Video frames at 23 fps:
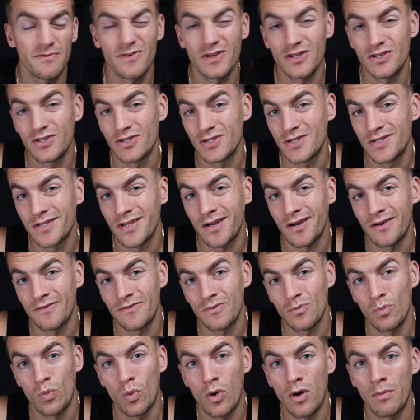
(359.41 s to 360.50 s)
features start
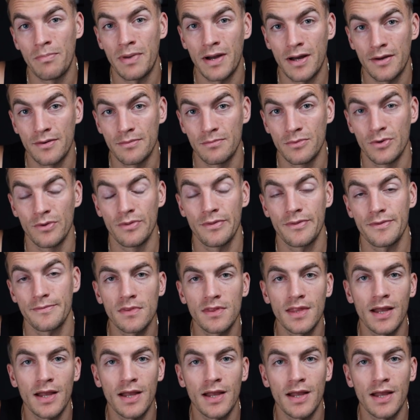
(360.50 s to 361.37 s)
from £1 a month.